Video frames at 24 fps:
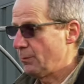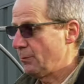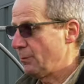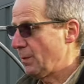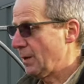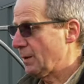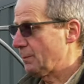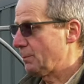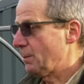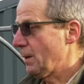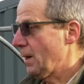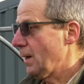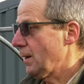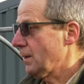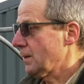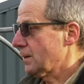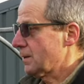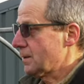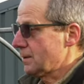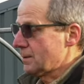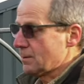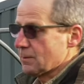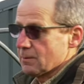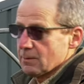big
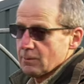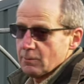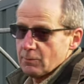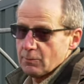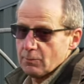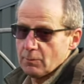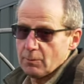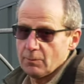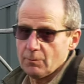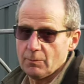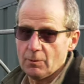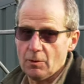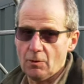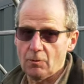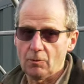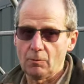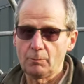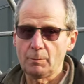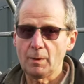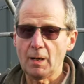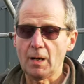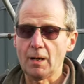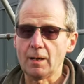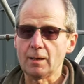piles,
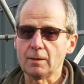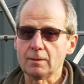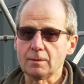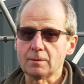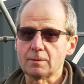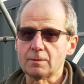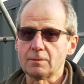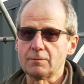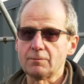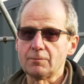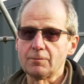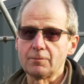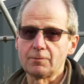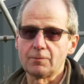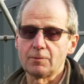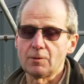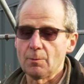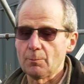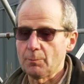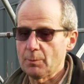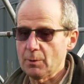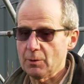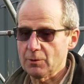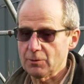long piles of
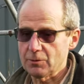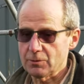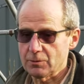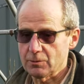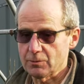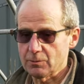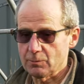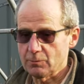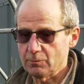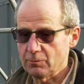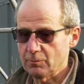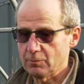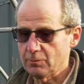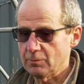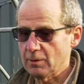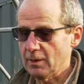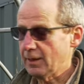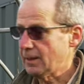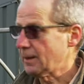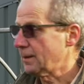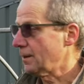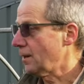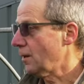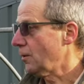compost
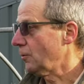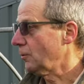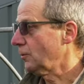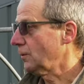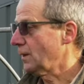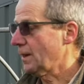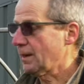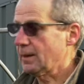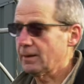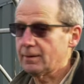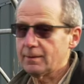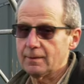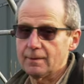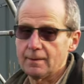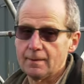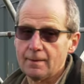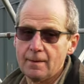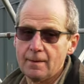running the whole length